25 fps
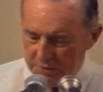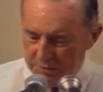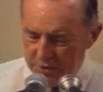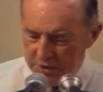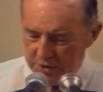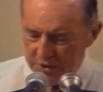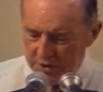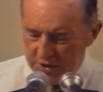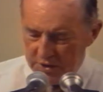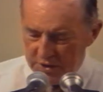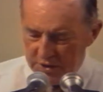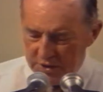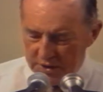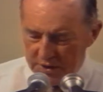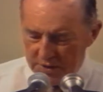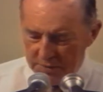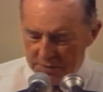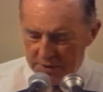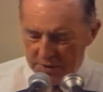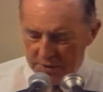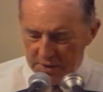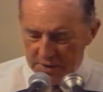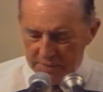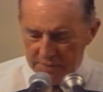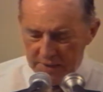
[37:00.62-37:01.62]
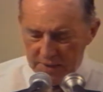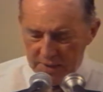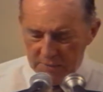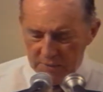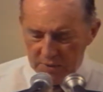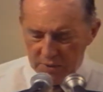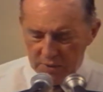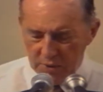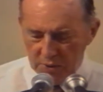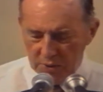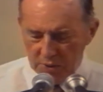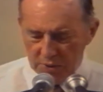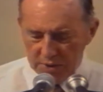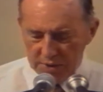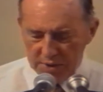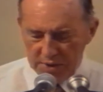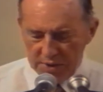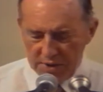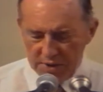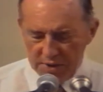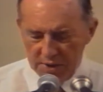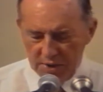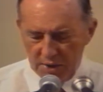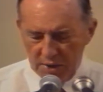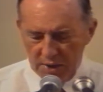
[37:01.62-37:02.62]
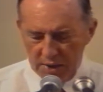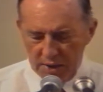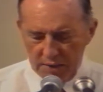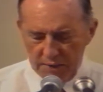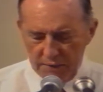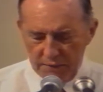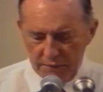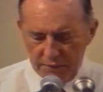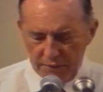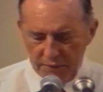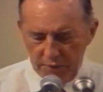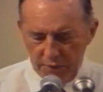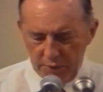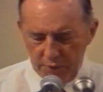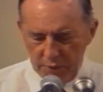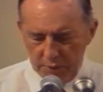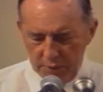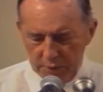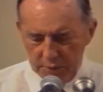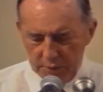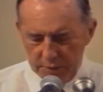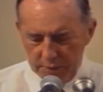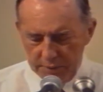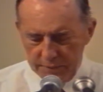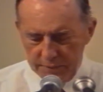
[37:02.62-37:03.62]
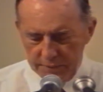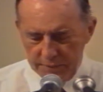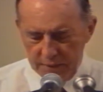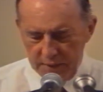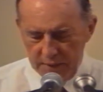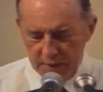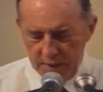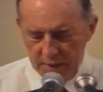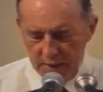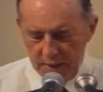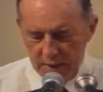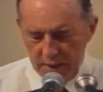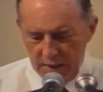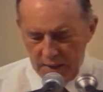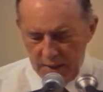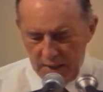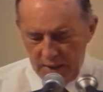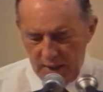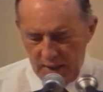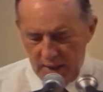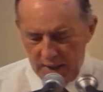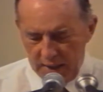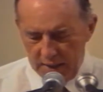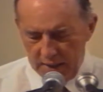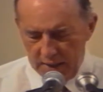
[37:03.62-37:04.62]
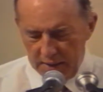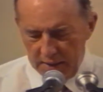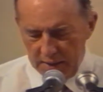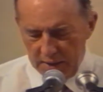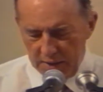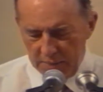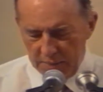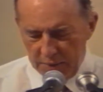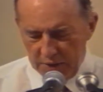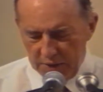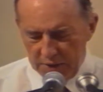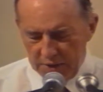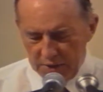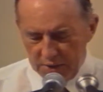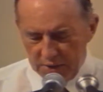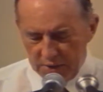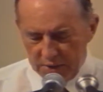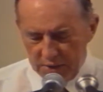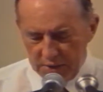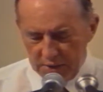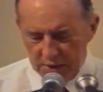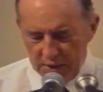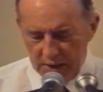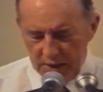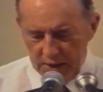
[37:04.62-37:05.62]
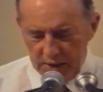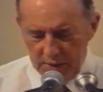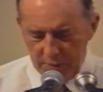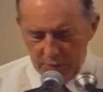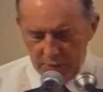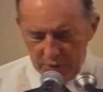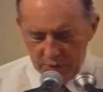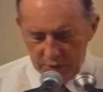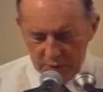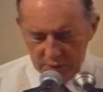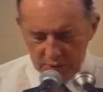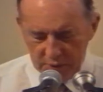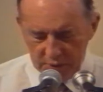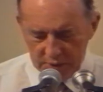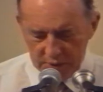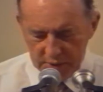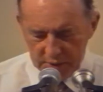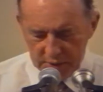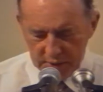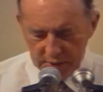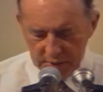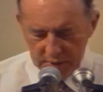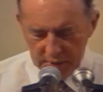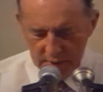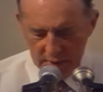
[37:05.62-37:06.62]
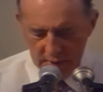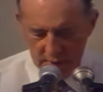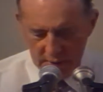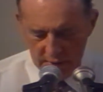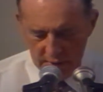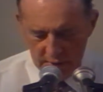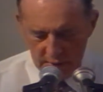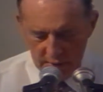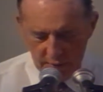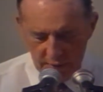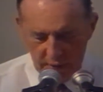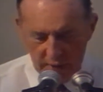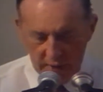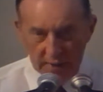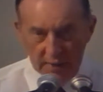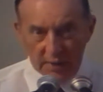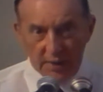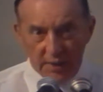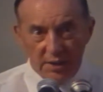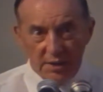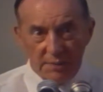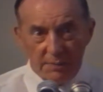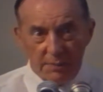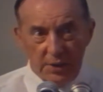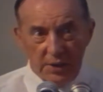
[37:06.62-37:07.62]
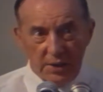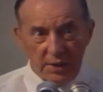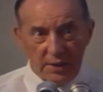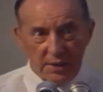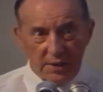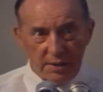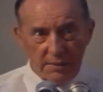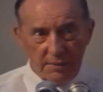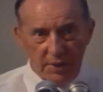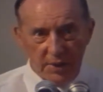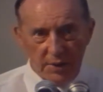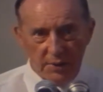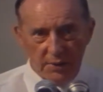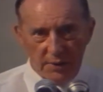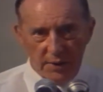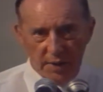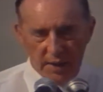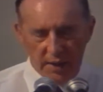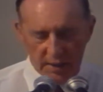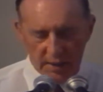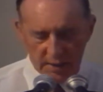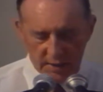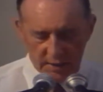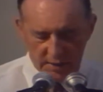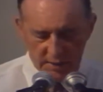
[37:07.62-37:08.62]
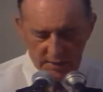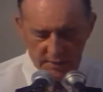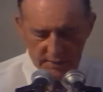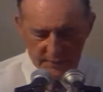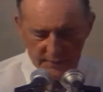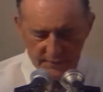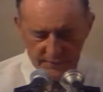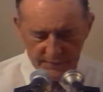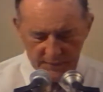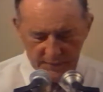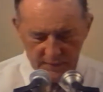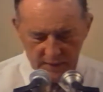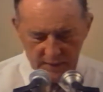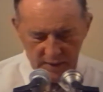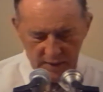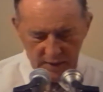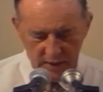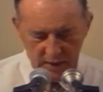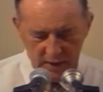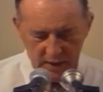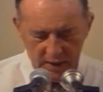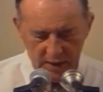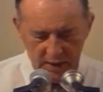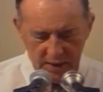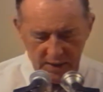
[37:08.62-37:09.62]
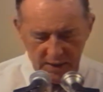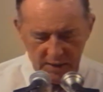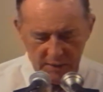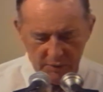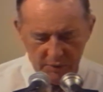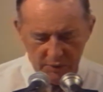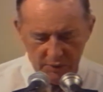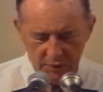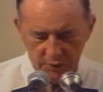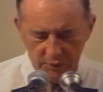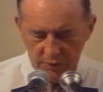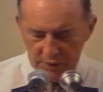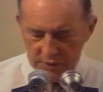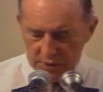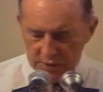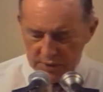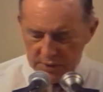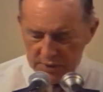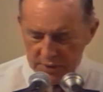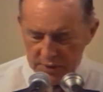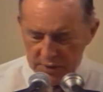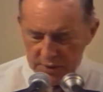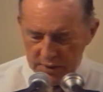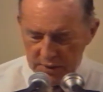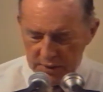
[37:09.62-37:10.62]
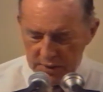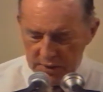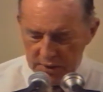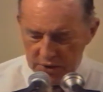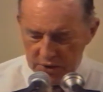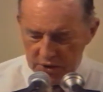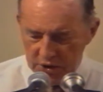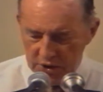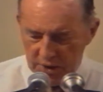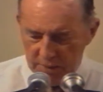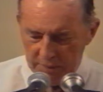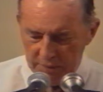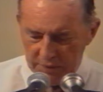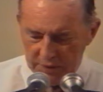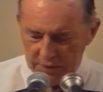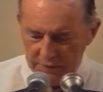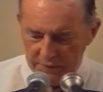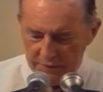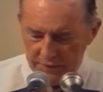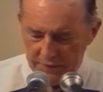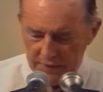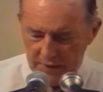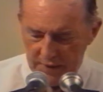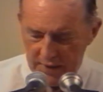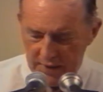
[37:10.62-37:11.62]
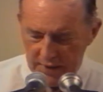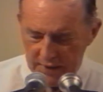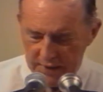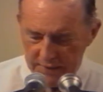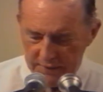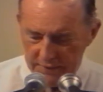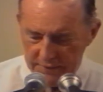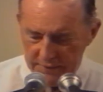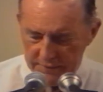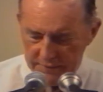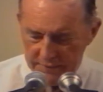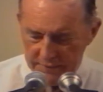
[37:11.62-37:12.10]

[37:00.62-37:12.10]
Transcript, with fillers: which is what the Bible calls solid food. And in the Epistle to the Hebrews, the writer speaks about that. In Hebrews chapter 5,